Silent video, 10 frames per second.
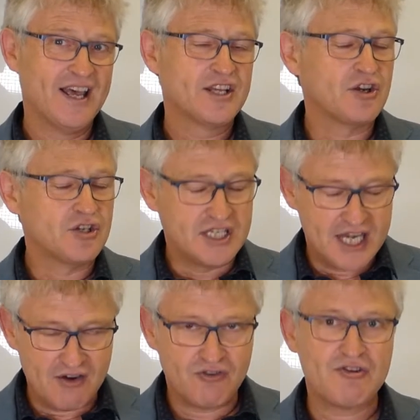So
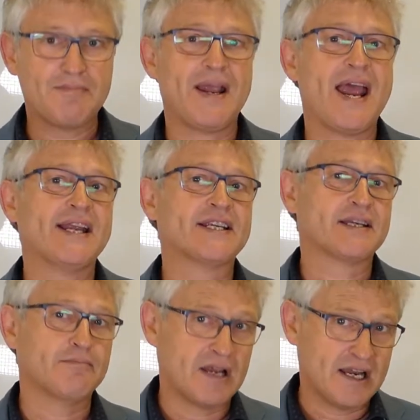territory planning is
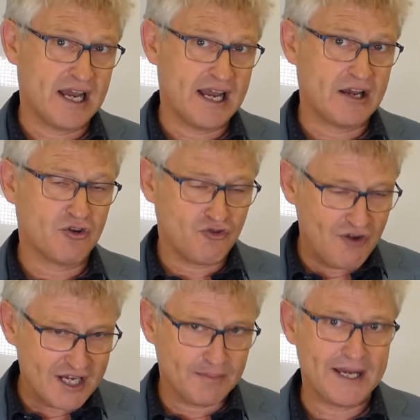
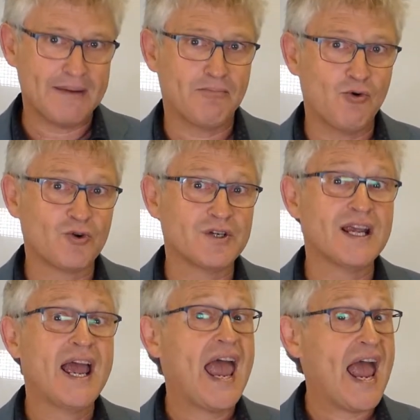incredibly important,
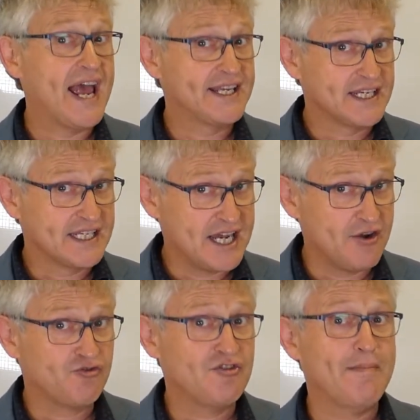as is
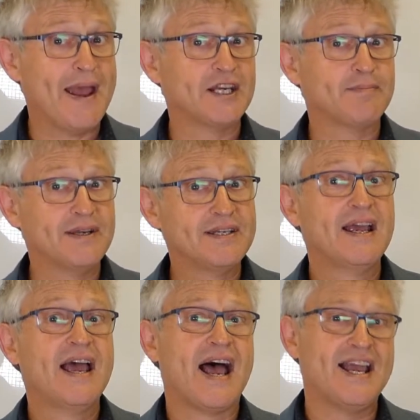territory management,
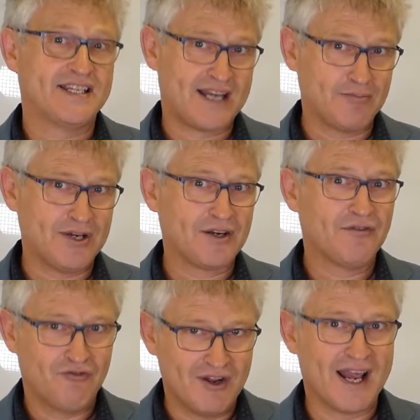a subject
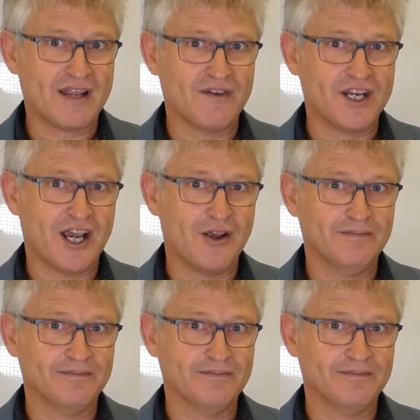for another video.